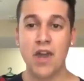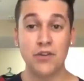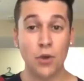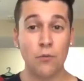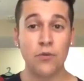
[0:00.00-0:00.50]

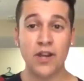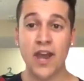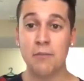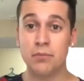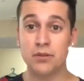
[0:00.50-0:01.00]
And don't
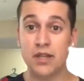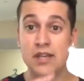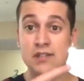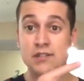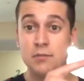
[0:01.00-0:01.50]
forget,
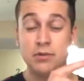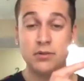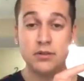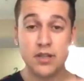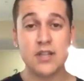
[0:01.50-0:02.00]
please,
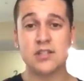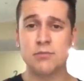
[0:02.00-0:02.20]
please